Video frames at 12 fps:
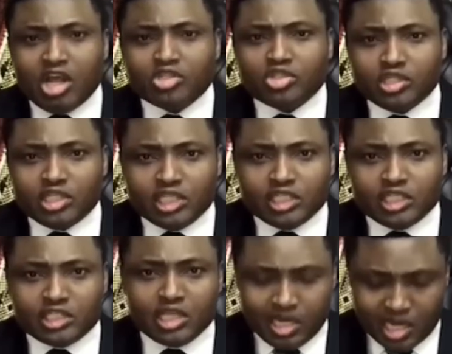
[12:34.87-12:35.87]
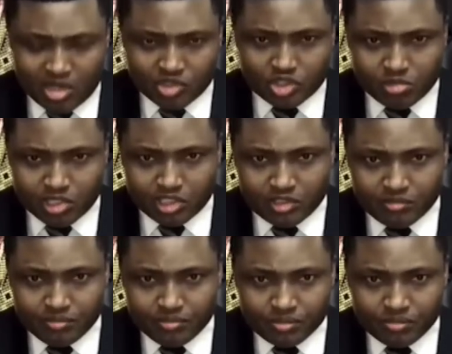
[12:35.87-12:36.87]
on the 10th
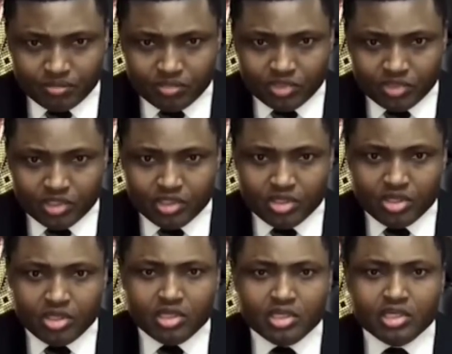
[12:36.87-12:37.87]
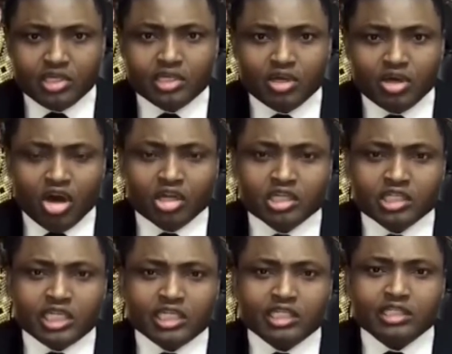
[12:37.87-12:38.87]
of March, there will
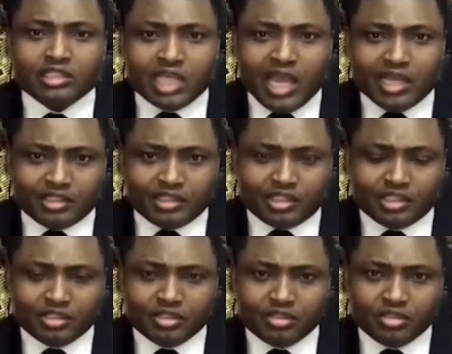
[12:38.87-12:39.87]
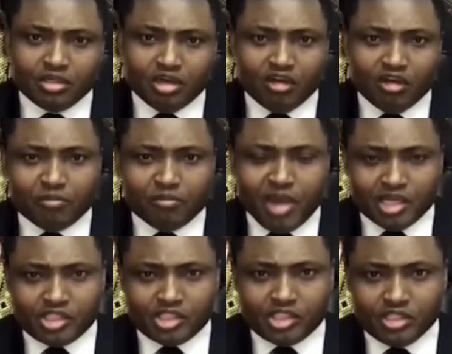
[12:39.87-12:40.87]
be curfew in all
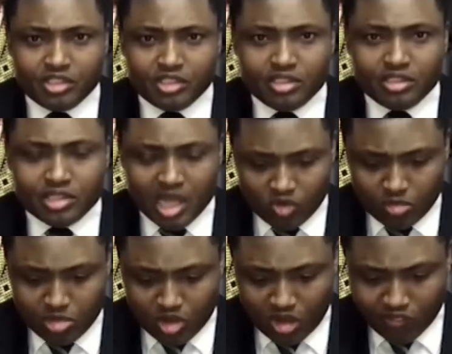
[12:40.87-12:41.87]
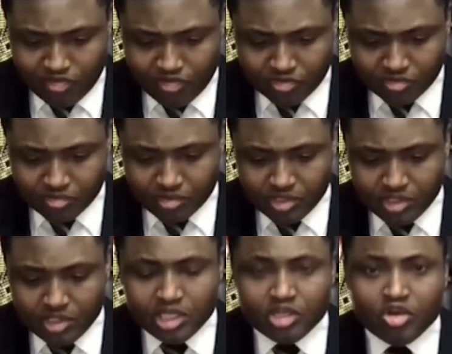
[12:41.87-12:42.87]
federal major roads
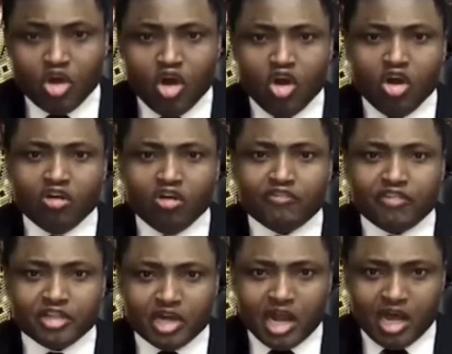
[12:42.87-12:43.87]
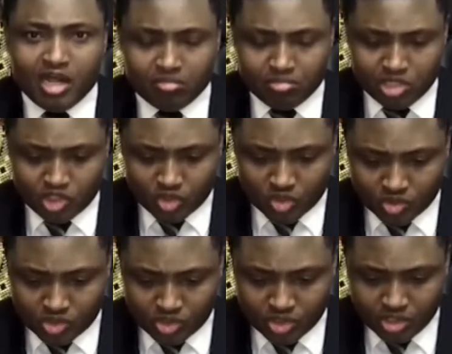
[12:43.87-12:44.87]
linking Enugu, Ebonyi,
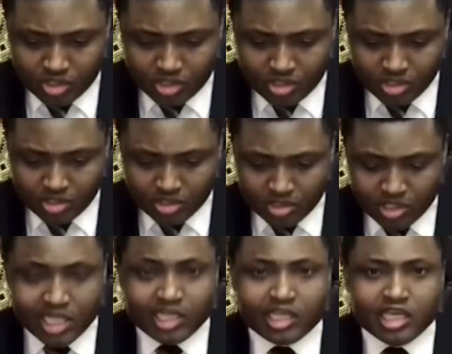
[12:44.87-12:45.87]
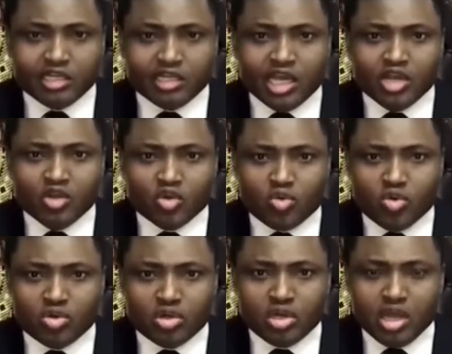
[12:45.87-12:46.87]
Abia,
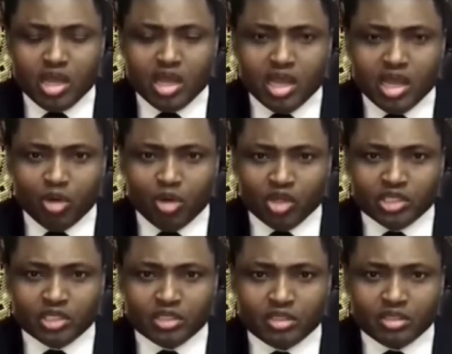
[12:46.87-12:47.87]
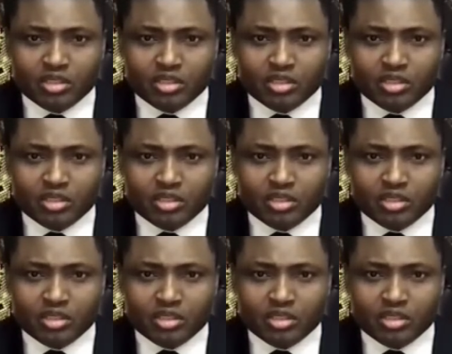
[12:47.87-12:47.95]
Imo, and Anambra.